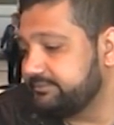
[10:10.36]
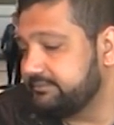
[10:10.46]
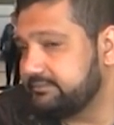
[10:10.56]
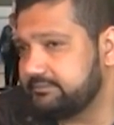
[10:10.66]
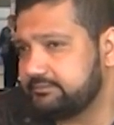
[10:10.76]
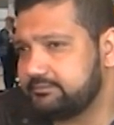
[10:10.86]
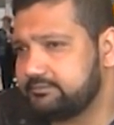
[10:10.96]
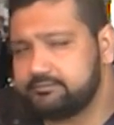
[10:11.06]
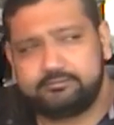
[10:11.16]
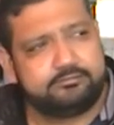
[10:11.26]

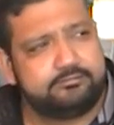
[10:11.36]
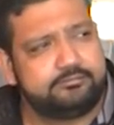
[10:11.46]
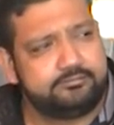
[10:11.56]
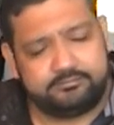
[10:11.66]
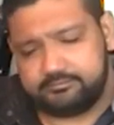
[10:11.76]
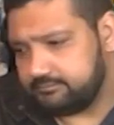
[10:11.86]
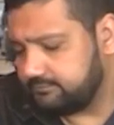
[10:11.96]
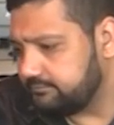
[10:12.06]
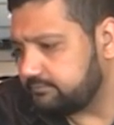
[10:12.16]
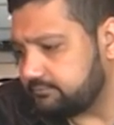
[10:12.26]

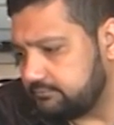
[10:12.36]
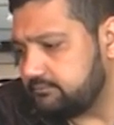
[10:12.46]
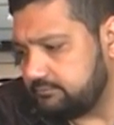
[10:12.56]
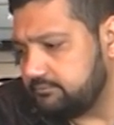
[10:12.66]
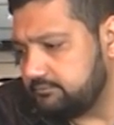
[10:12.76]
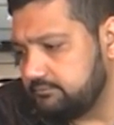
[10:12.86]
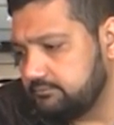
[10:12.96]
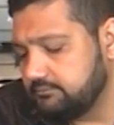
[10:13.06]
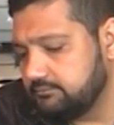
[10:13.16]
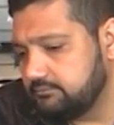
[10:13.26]

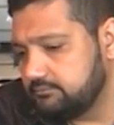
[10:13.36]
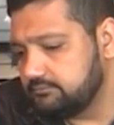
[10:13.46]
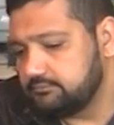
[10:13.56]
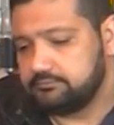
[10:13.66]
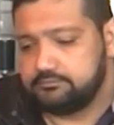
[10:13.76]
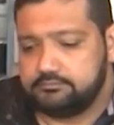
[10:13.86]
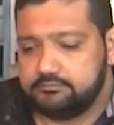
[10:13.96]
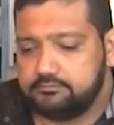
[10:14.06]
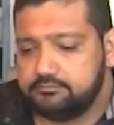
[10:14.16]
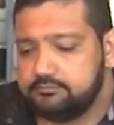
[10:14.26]

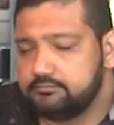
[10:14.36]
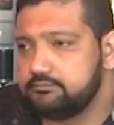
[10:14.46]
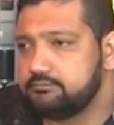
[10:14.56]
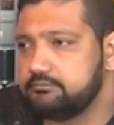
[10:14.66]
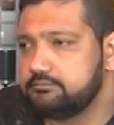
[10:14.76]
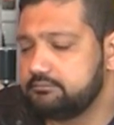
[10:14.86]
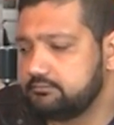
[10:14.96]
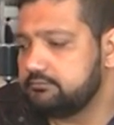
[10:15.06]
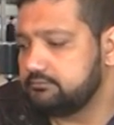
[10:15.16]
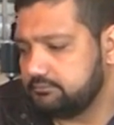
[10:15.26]

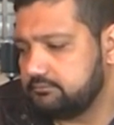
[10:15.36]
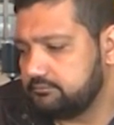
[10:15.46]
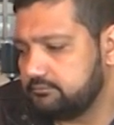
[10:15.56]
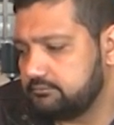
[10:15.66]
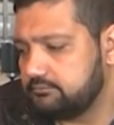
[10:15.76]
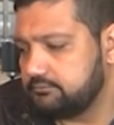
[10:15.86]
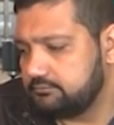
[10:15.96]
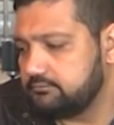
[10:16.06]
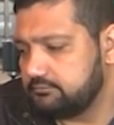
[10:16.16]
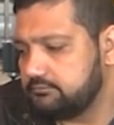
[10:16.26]

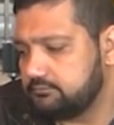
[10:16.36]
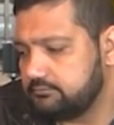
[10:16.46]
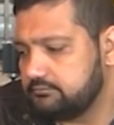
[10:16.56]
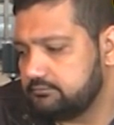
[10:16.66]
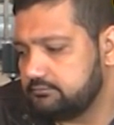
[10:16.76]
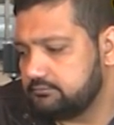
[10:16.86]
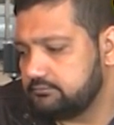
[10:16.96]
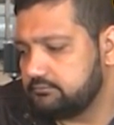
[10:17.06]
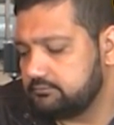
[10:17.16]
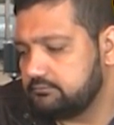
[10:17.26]

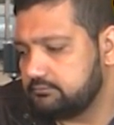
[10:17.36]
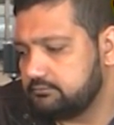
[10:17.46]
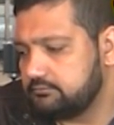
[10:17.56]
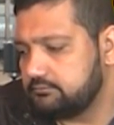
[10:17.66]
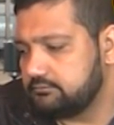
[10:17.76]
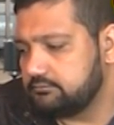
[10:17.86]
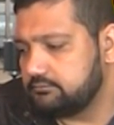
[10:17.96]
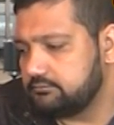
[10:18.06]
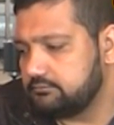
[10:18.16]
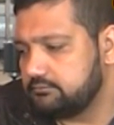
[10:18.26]
(not speaking)